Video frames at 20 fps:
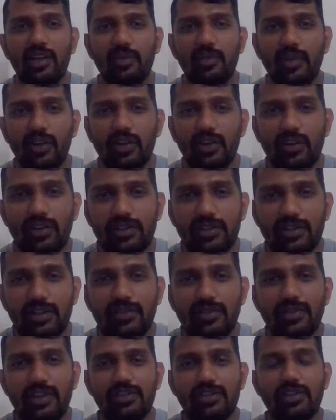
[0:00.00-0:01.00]
because
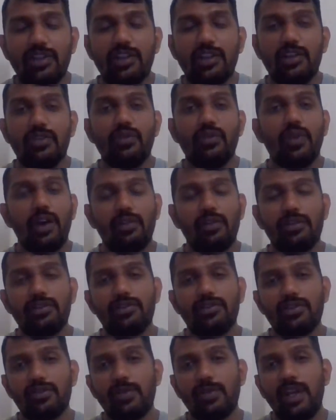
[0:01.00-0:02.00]
eventually you have
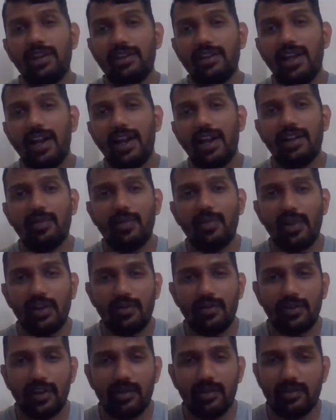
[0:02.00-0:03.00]
also spent that ample
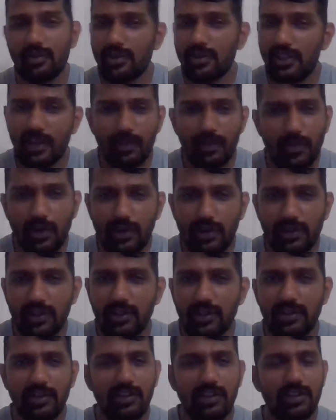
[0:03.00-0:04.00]
of time to some
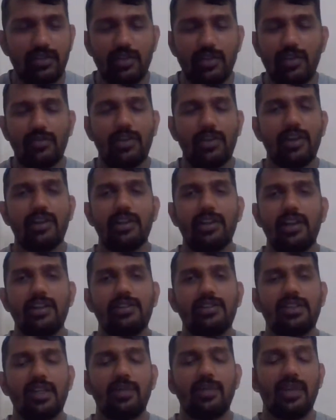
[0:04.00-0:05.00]
other thing you have learned
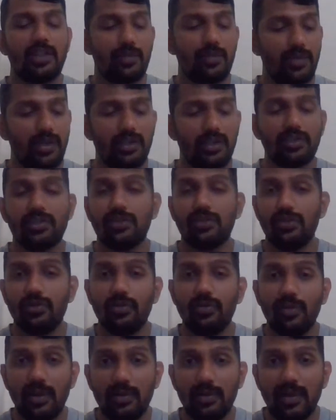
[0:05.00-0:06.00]
and some expertise
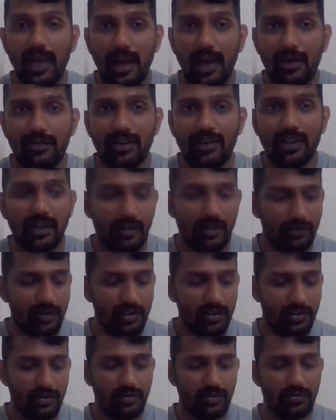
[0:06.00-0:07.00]
you may be having
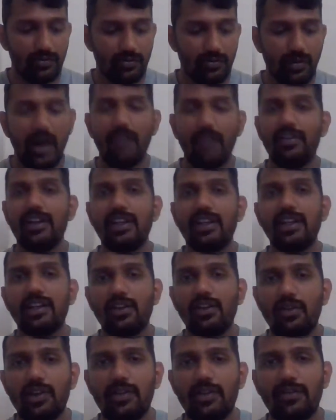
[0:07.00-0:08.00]
which you haven't yet
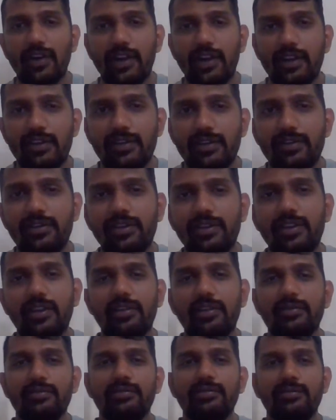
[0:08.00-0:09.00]
notified.
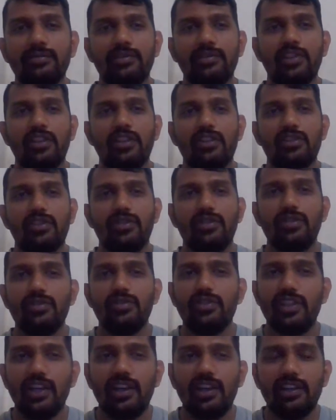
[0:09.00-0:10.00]
So
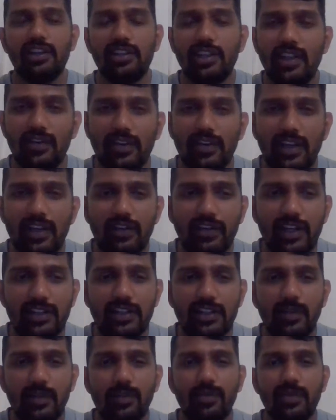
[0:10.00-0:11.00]
do say even if it
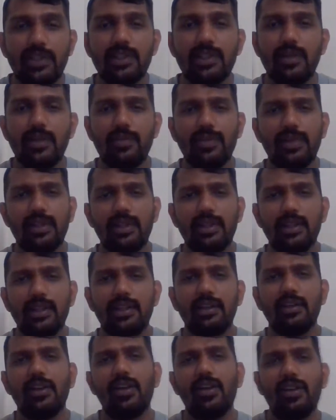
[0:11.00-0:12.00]
is simple
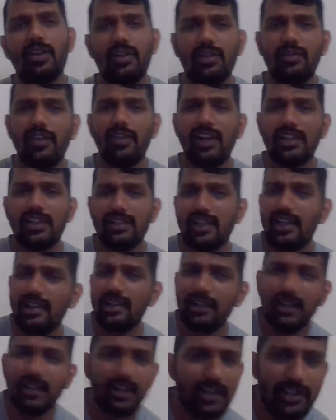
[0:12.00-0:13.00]
thing or a very
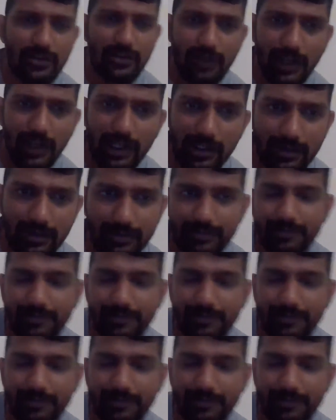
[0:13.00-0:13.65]
silly thing, it is fine.